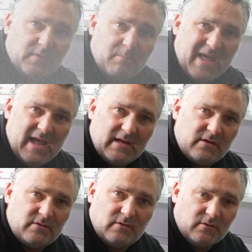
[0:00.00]
a
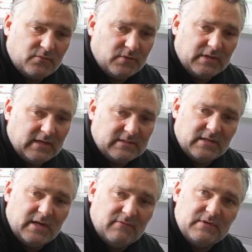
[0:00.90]
bag or from
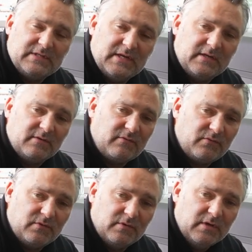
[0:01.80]
other heavy things,
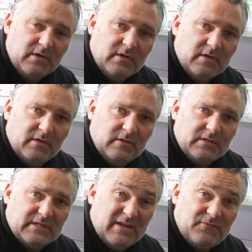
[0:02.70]
from
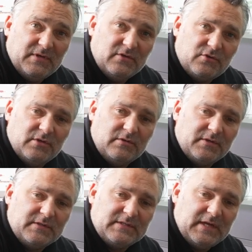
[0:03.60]
safety
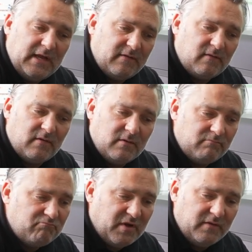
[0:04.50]
children's seats
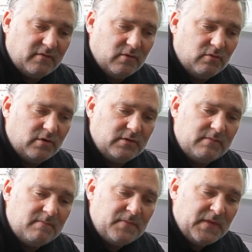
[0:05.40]
and so on.